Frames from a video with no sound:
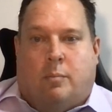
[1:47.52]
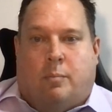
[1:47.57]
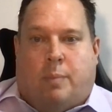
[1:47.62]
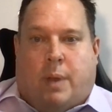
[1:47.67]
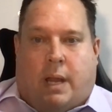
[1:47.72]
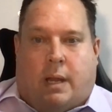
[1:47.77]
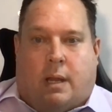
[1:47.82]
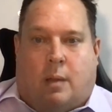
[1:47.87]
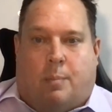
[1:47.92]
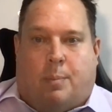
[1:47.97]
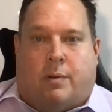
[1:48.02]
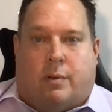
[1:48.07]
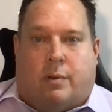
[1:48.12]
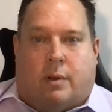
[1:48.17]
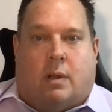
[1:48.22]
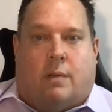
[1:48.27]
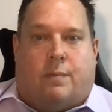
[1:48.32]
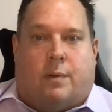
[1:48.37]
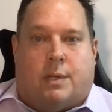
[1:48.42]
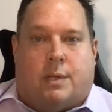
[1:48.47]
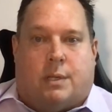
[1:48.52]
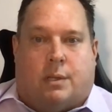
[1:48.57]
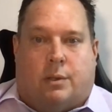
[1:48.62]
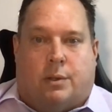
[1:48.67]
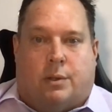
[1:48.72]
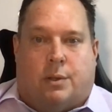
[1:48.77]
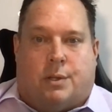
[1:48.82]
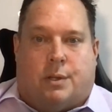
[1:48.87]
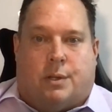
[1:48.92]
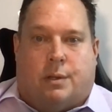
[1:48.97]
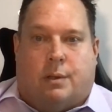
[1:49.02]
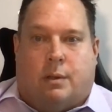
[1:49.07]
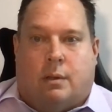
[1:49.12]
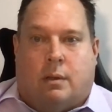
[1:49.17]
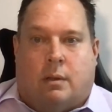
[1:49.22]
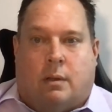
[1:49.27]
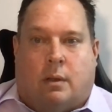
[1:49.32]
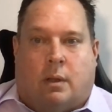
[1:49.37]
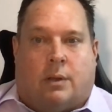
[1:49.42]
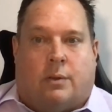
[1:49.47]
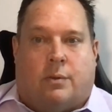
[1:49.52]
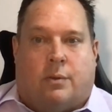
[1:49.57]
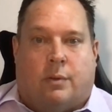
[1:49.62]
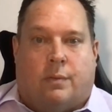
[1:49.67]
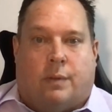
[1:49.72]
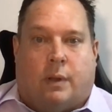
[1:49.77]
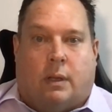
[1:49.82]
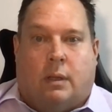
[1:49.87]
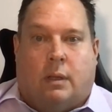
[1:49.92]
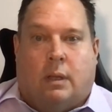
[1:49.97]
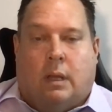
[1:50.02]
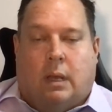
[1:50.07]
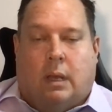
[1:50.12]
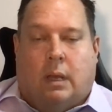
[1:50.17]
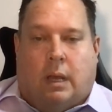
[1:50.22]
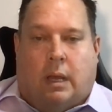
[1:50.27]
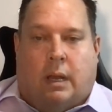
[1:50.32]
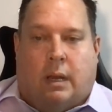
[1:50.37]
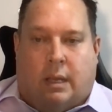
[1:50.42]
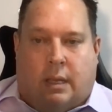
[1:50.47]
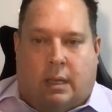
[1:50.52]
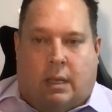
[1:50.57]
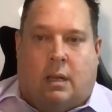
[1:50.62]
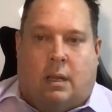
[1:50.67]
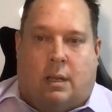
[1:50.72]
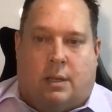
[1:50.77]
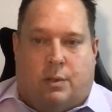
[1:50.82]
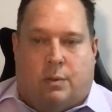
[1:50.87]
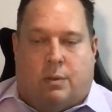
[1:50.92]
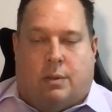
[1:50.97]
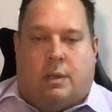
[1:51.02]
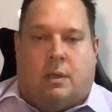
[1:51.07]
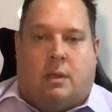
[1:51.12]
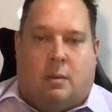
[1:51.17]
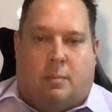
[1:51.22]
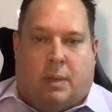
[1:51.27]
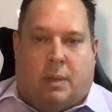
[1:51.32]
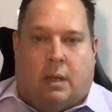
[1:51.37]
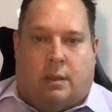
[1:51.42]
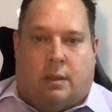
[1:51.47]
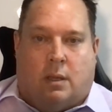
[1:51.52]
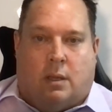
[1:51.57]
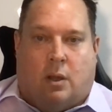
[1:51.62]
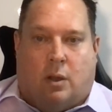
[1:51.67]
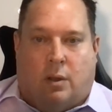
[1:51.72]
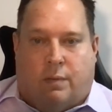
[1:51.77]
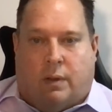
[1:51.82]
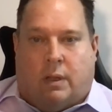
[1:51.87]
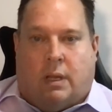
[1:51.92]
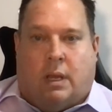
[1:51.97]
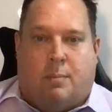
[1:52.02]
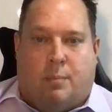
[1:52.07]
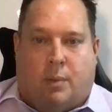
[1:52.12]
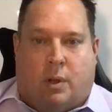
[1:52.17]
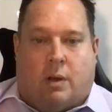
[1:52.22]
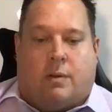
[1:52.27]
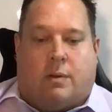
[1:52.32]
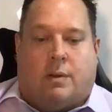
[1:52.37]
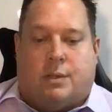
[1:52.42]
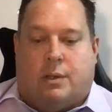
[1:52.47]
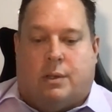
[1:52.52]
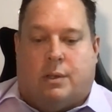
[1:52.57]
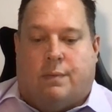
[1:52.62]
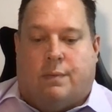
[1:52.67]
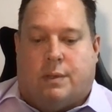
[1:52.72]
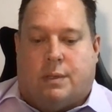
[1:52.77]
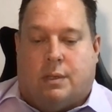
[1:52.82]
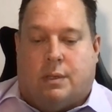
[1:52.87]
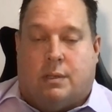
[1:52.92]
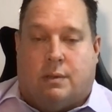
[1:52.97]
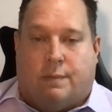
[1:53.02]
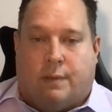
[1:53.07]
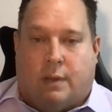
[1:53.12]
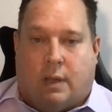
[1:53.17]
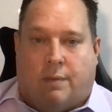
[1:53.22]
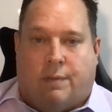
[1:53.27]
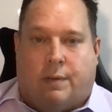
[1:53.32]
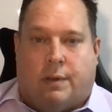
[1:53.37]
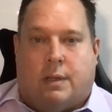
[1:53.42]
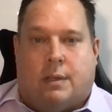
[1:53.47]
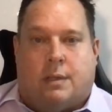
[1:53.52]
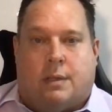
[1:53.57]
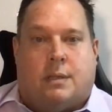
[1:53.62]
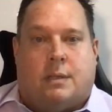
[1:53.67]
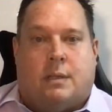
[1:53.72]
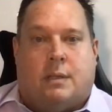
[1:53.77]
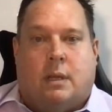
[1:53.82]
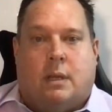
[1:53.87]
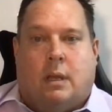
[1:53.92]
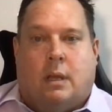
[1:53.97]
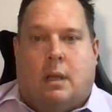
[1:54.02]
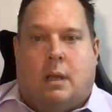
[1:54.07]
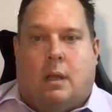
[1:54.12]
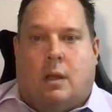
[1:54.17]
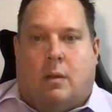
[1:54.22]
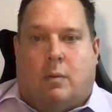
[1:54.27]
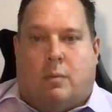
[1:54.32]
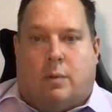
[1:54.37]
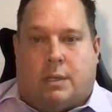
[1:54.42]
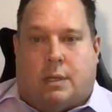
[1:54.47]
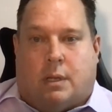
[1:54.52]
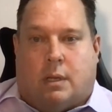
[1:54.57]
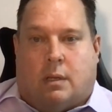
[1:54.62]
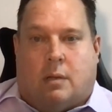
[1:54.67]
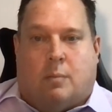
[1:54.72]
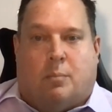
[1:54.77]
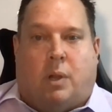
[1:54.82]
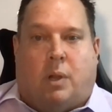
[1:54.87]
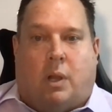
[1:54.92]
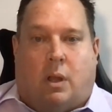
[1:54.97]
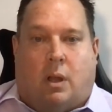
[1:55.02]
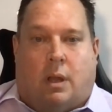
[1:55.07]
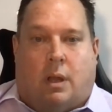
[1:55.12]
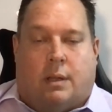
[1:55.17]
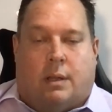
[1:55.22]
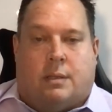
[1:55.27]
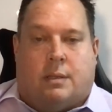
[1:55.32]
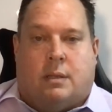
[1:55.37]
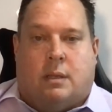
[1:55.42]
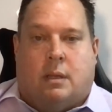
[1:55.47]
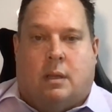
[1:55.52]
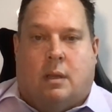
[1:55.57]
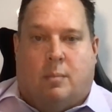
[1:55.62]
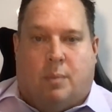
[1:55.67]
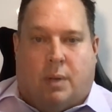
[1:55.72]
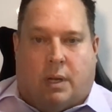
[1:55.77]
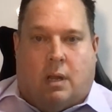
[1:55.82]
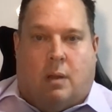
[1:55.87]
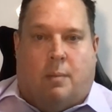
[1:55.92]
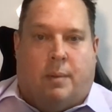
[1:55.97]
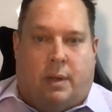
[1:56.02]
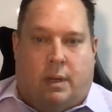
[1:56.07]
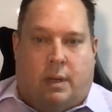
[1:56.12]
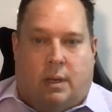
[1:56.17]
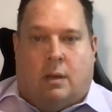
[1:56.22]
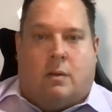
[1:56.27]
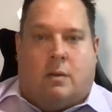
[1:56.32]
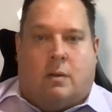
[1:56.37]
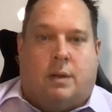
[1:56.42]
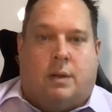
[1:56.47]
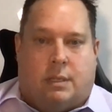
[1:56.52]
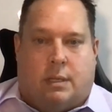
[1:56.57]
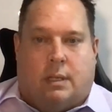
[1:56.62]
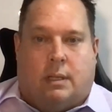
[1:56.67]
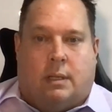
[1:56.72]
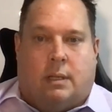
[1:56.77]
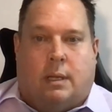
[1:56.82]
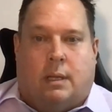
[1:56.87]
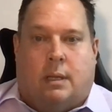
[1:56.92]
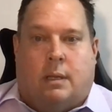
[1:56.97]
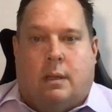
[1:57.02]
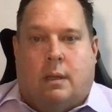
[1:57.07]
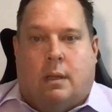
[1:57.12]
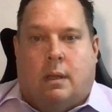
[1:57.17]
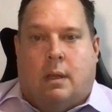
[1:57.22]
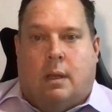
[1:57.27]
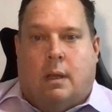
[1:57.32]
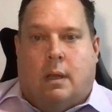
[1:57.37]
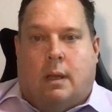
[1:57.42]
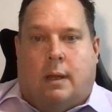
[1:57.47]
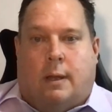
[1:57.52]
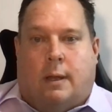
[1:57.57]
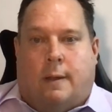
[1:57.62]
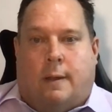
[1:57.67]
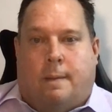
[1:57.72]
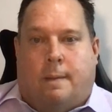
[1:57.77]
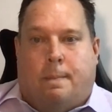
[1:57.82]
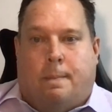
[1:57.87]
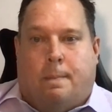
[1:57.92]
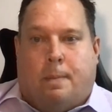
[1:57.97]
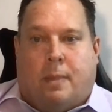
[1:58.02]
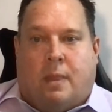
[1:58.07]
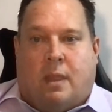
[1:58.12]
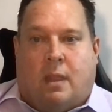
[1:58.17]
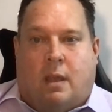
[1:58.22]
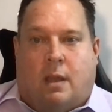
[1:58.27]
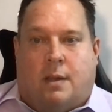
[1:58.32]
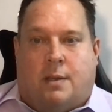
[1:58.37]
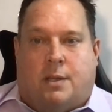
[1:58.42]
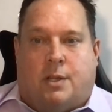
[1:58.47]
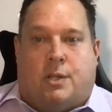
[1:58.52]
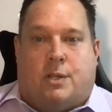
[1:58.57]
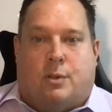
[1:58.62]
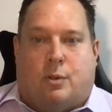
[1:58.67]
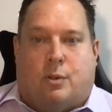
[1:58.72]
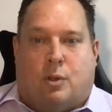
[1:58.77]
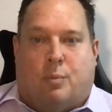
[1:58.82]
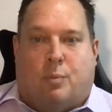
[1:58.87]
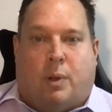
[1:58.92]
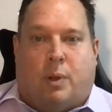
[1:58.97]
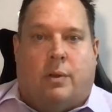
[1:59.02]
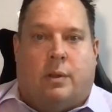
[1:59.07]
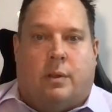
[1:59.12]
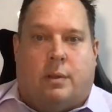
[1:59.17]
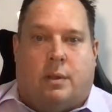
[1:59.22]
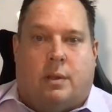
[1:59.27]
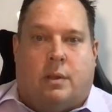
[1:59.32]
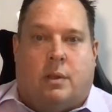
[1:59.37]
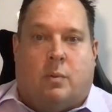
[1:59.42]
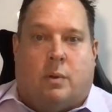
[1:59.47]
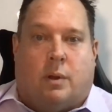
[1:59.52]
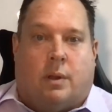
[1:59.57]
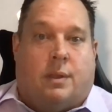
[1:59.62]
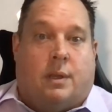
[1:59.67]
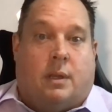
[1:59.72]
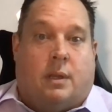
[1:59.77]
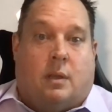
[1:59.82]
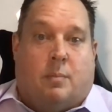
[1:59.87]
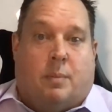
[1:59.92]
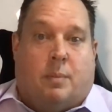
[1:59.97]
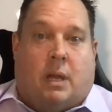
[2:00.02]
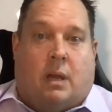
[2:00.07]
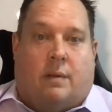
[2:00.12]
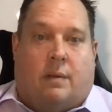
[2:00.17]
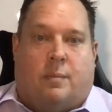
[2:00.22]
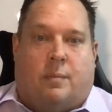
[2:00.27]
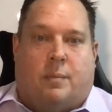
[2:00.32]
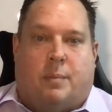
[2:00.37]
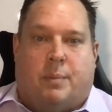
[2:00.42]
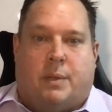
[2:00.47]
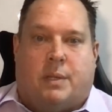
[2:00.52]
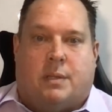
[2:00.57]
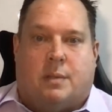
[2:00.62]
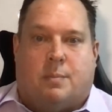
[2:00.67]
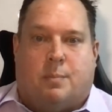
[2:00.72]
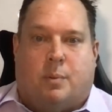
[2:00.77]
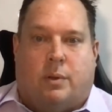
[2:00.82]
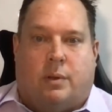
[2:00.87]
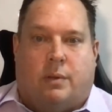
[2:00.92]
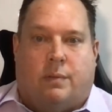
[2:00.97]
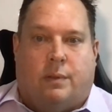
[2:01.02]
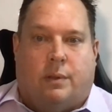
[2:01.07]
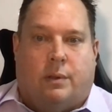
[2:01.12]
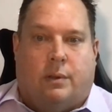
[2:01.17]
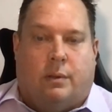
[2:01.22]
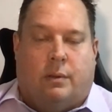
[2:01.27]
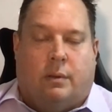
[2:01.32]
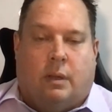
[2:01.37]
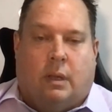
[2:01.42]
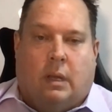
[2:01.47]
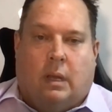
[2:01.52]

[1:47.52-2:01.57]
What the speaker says: backup and recovery solution like Druva. And again, as you think about the overlaid microservices of governance, risk, and compliance become an increasingly additional component that you want to think about from a business point of view.